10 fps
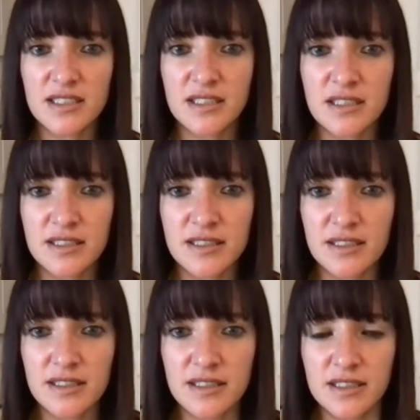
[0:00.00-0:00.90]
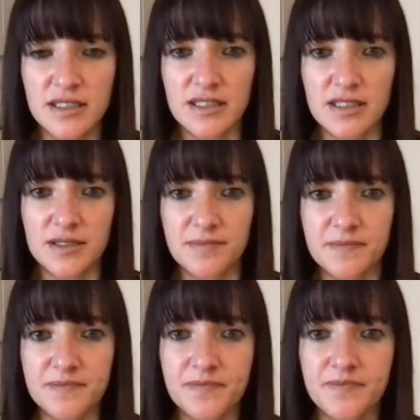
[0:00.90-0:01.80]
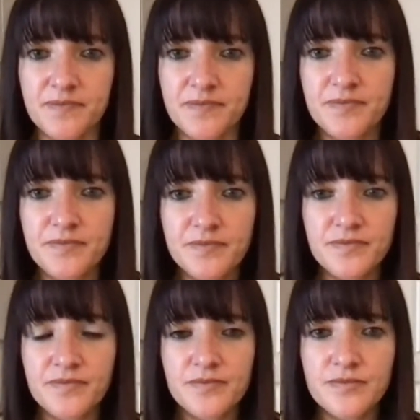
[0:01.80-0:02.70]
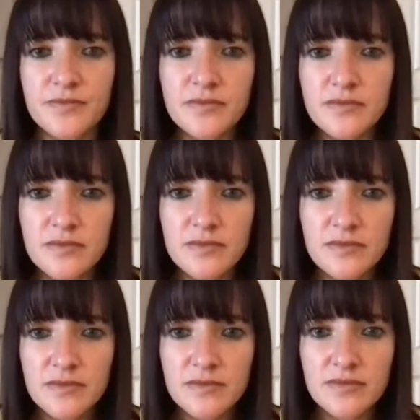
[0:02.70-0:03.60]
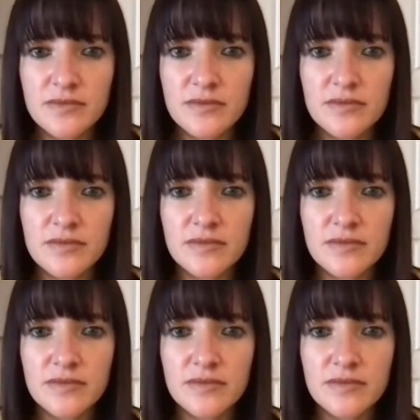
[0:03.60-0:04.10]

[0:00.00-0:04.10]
(silent)